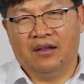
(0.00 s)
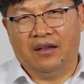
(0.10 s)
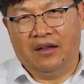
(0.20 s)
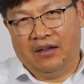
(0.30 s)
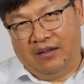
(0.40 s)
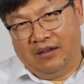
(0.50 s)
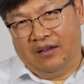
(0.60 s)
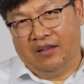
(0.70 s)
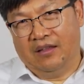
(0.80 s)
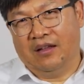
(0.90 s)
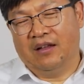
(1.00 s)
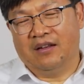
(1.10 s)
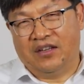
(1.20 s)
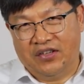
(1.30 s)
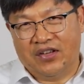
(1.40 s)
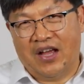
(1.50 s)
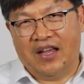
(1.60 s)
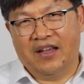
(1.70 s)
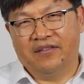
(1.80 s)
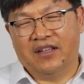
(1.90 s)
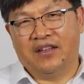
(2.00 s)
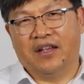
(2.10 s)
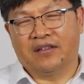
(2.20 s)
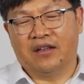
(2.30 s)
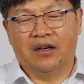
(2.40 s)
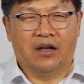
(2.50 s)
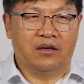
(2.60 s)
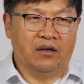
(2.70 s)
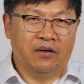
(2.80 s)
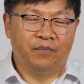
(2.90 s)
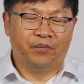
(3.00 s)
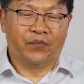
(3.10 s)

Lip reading: in the design of the TS conductor.